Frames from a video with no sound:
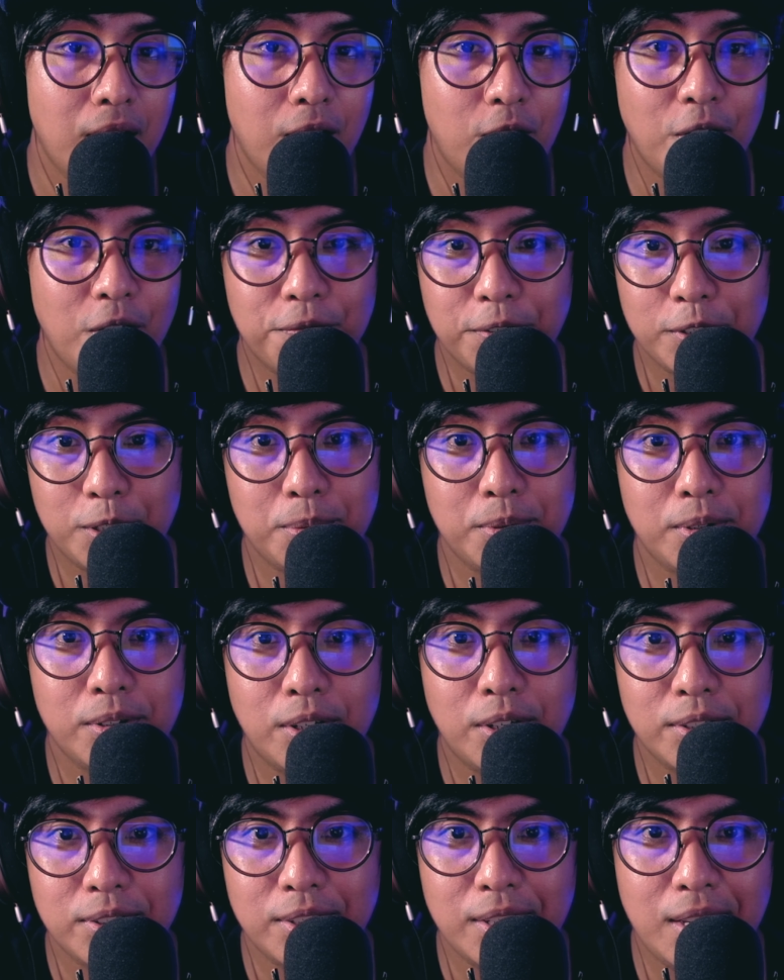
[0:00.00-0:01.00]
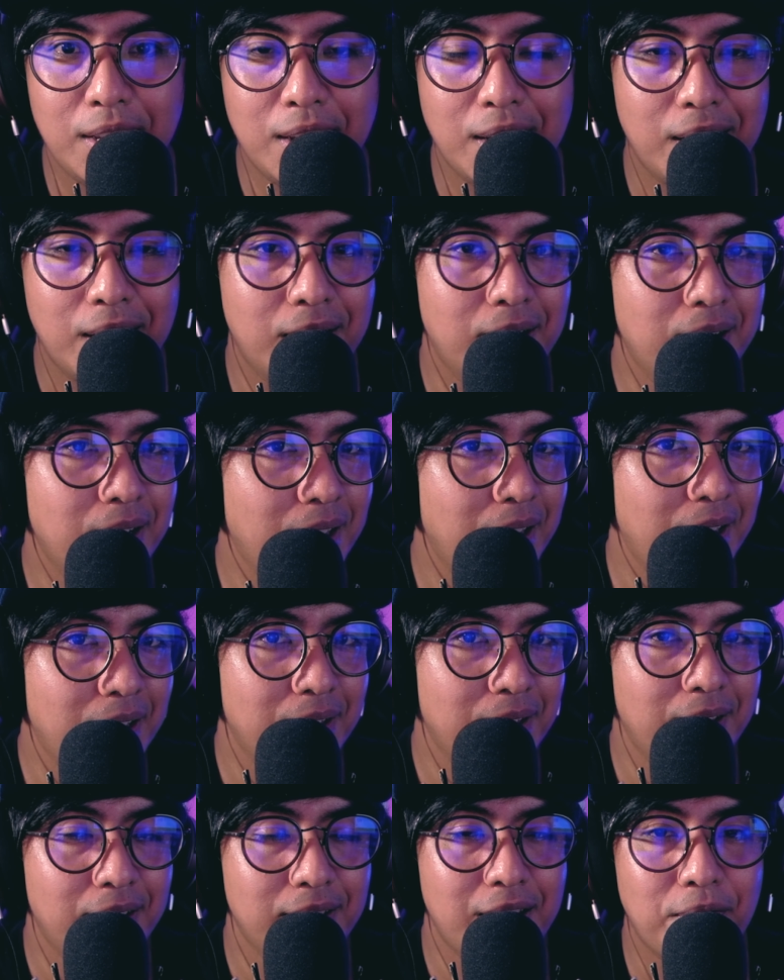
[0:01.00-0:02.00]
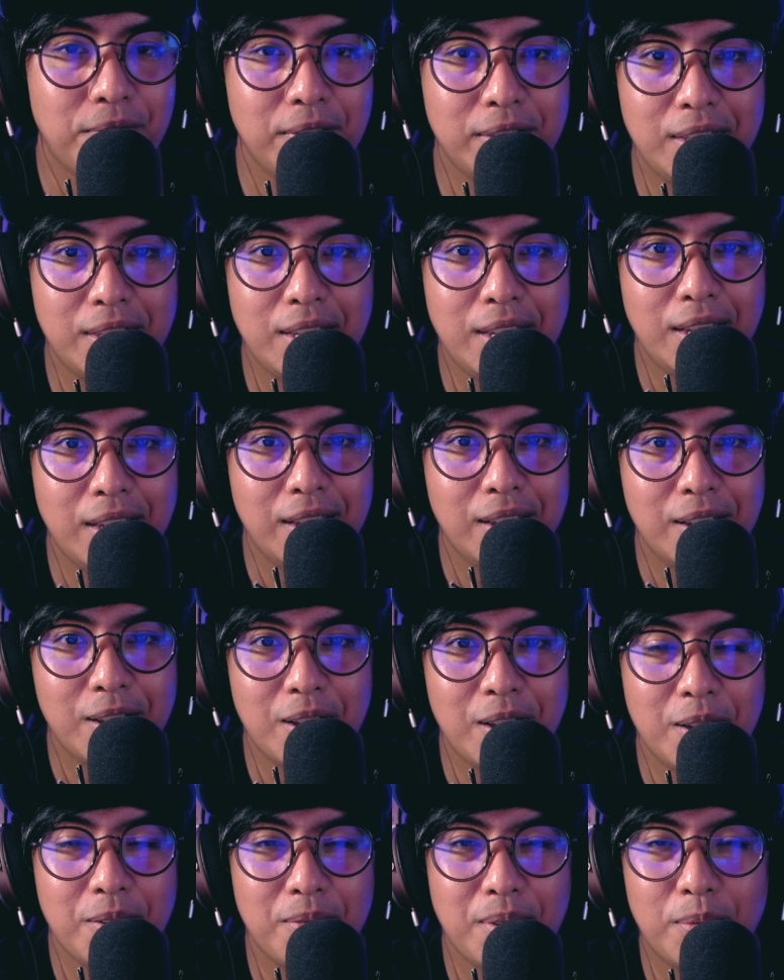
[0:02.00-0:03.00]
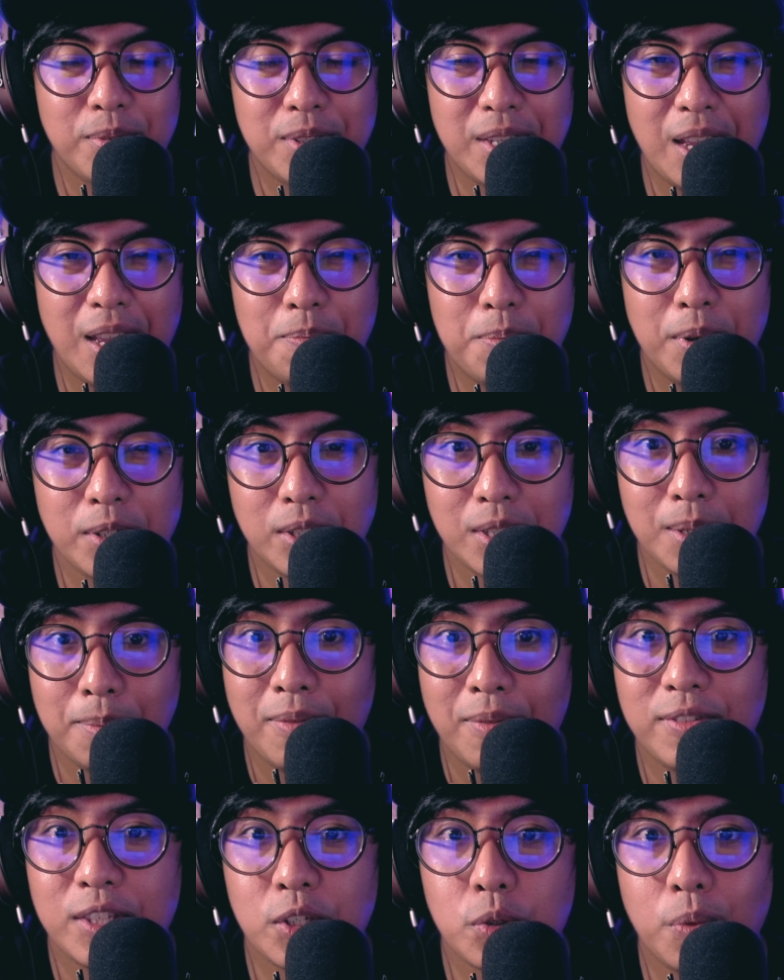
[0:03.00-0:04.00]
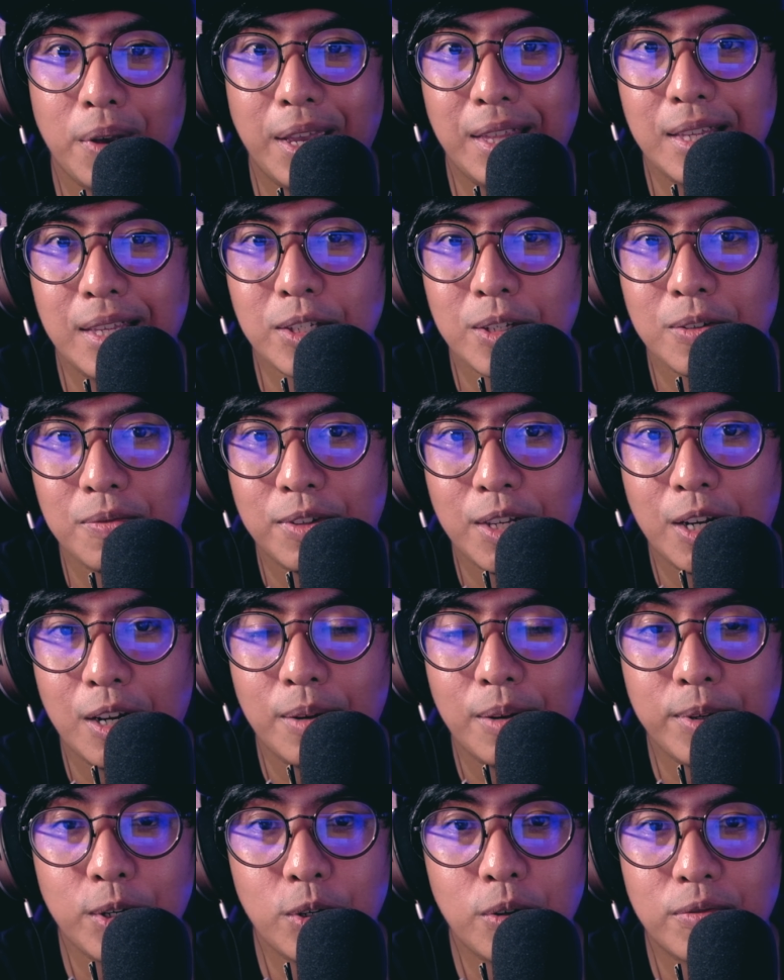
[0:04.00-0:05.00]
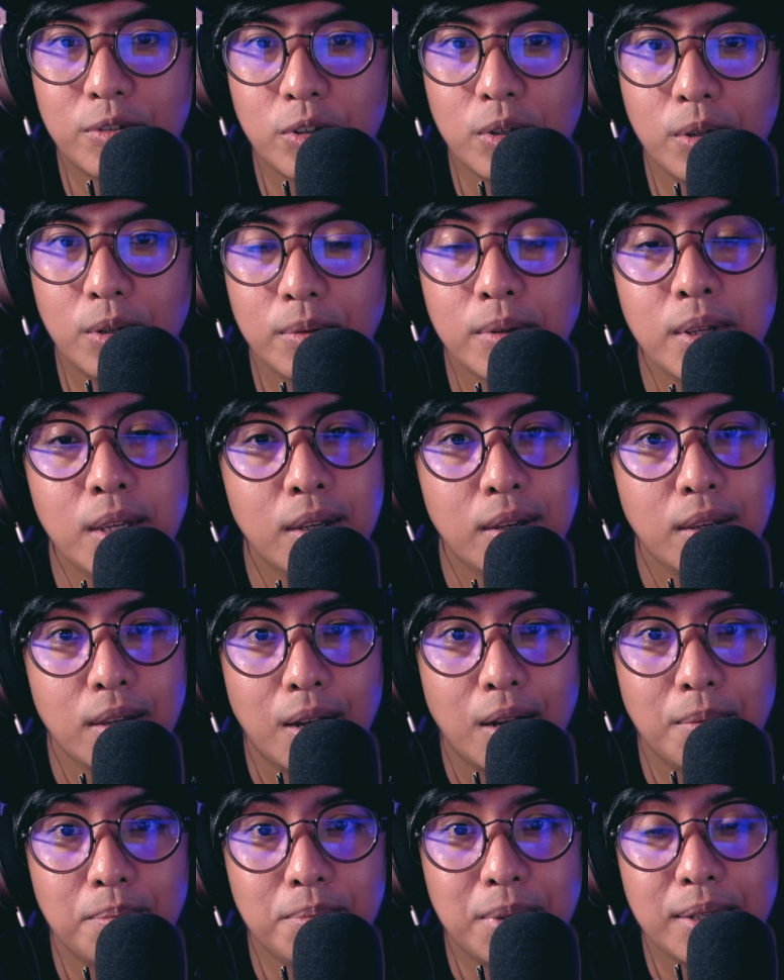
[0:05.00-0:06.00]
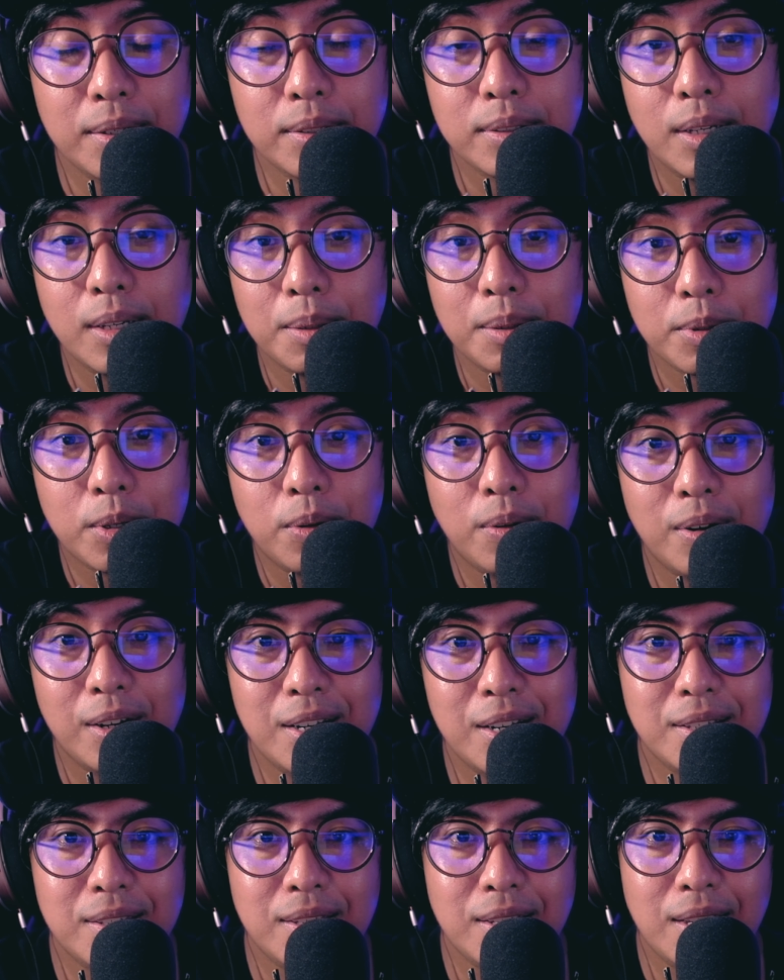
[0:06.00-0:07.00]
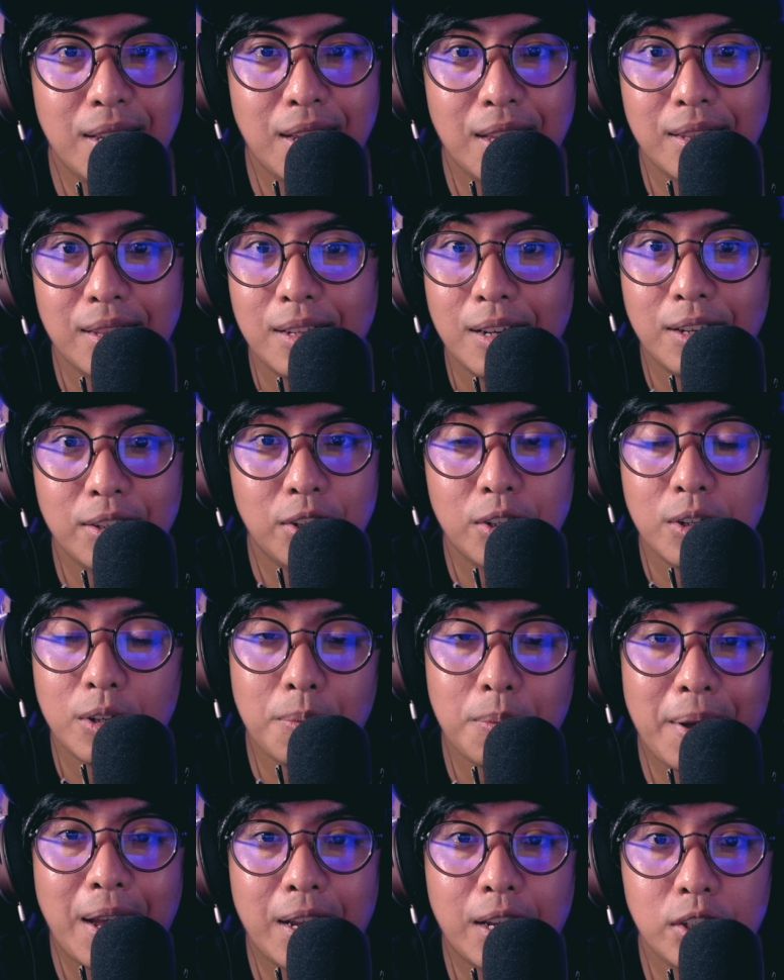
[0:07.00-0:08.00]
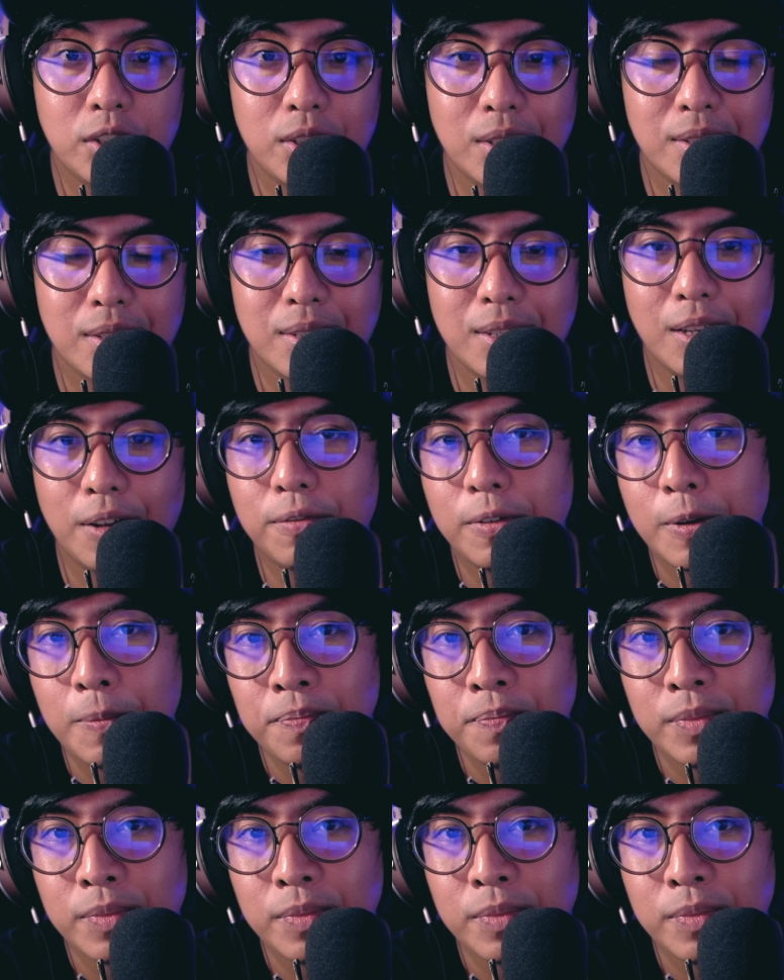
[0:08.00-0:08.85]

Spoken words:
comfortable on the ear, and definitely I would say punches above its weight in terms of the overall build quality and the package itself.